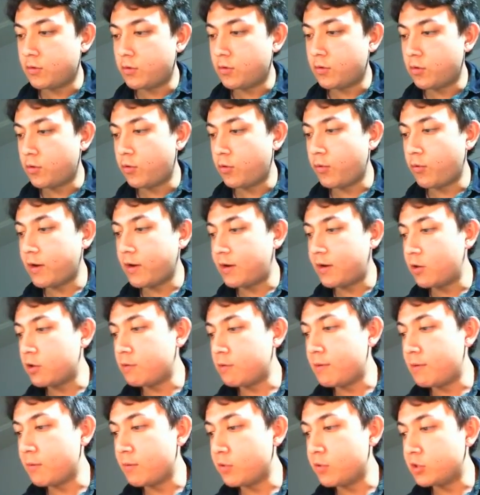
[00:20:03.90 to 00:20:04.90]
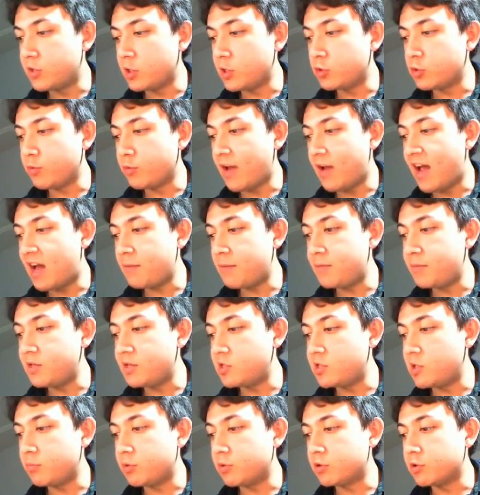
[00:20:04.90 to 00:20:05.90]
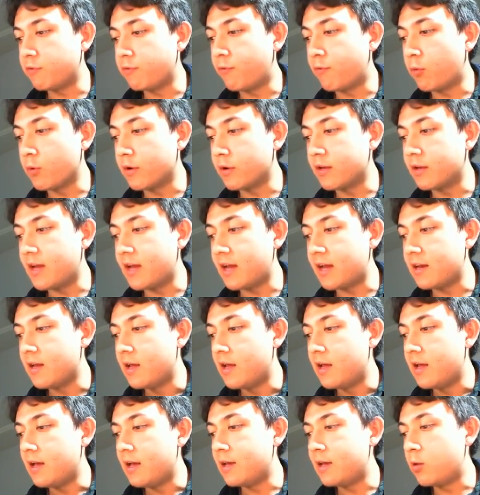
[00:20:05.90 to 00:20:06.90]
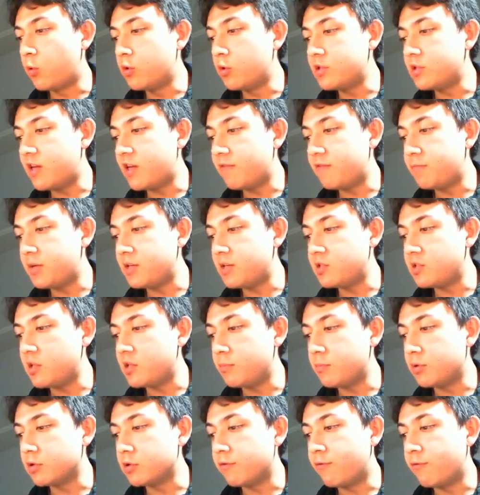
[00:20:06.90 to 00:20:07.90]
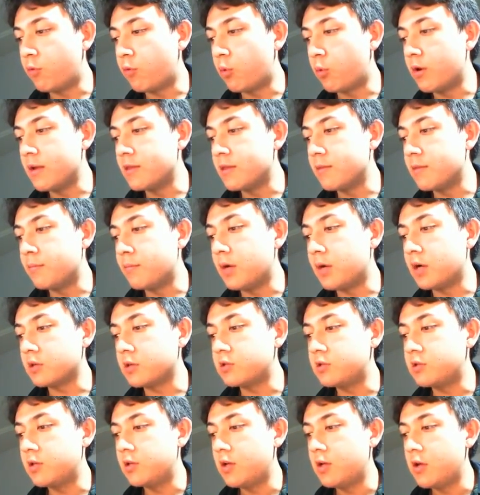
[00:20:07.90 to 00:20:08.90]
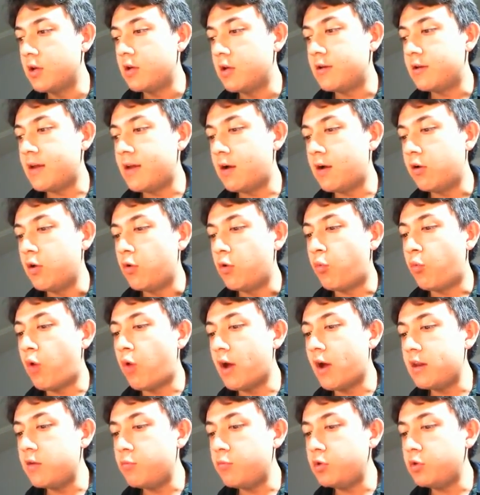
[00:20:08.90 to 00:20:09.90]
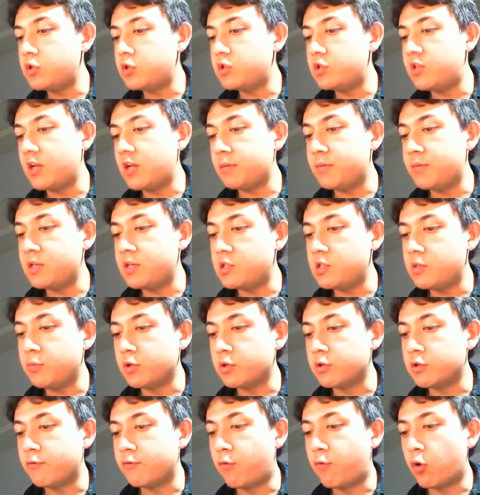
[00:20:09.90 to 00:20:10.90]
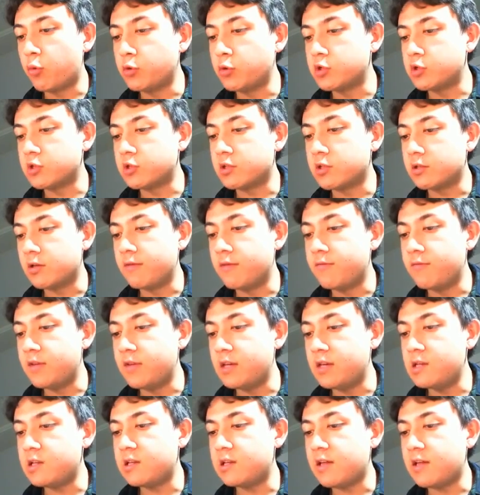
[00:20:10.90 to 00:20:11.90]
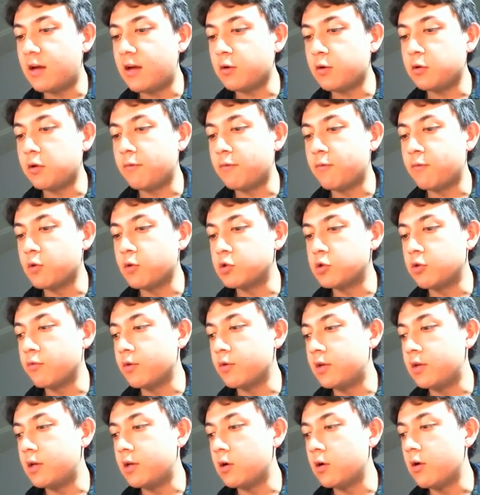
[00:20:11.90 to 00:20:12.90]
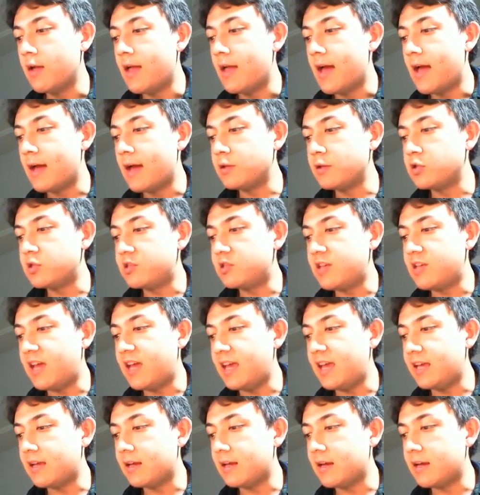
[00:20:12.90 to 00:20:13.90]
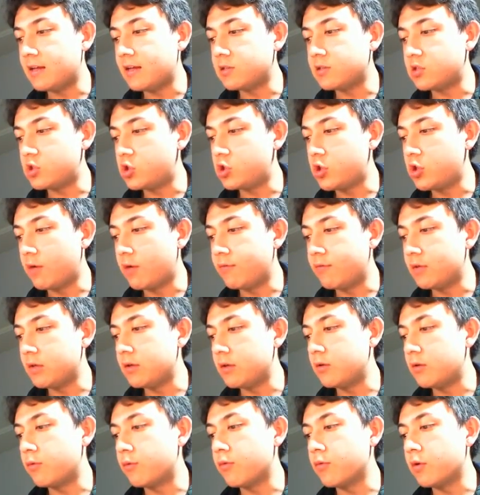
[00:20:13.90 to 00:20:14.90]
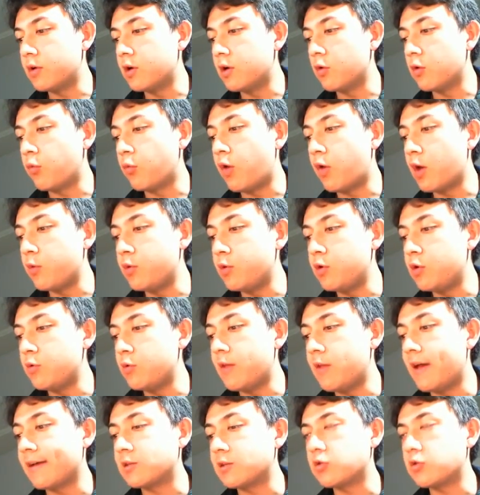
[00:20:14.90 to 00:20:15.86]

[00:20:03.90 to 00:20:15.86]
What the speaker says: Right here in the memory stage, we add PC +4 again in order to have PC +4 in the mux. Now, why didn't we just take PC +4, which is conveniently calculated for us over here, and just take it and shove it in over here? Why do we do the extra